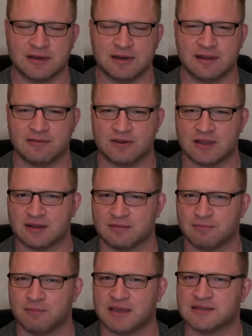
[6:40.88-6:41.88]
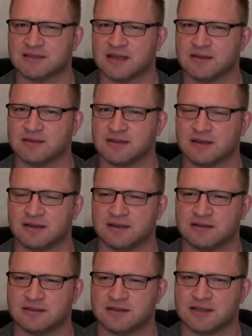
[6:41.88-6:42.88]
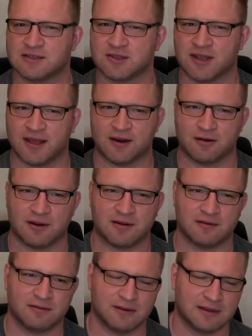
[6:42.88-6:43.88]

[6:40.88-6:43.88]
everything makes sense and sticks together, and